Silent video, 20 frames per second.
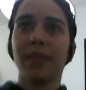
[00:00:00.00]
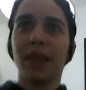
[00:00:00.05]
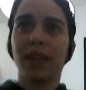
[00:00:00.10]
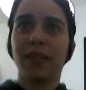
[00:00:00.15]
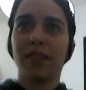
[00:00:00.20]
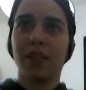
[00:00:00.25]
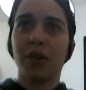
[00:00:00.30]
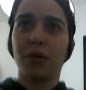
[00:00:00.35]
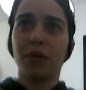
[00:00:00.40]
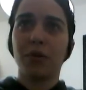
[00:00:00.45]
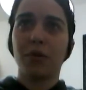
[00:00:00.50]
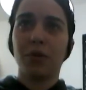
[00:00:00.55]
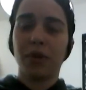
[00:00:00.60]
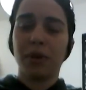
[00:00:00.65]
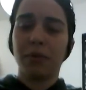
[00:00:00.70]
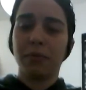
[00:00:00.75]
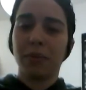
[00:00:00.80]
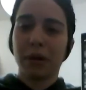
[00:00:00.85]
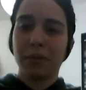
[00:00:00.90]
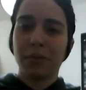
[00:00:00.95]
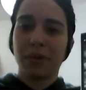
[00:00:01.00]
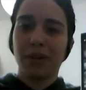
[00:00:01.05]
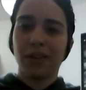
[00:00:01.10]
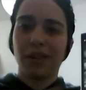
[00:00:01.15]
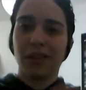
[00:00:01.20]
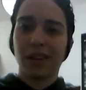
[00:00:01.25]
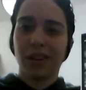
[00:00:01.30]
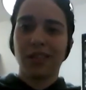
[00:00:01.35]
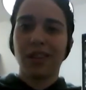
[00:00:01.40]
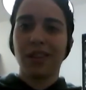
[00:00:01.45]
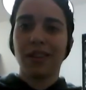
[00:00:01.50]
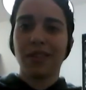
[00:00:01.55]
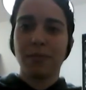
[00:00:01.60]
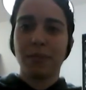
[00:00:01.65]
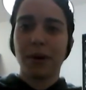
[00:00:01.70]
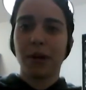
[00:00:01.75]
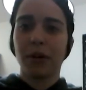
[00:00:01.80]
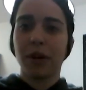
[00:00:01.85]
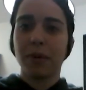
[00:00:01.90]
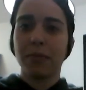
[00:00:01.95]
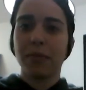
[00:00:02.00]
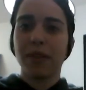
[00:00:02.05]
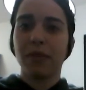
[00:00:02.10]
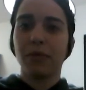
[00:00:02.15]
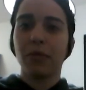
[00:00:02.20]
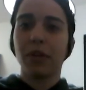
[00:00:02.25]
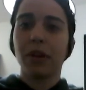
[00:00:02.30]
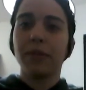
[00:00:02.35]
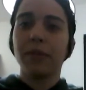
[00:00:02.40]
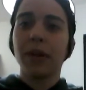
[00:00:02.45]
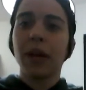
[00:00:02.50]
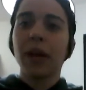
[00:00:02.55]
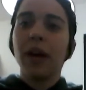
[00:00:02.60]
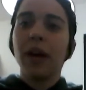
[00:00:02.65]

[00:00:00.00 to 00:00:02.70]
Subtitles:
So in my opinion, I think it's better kept savory.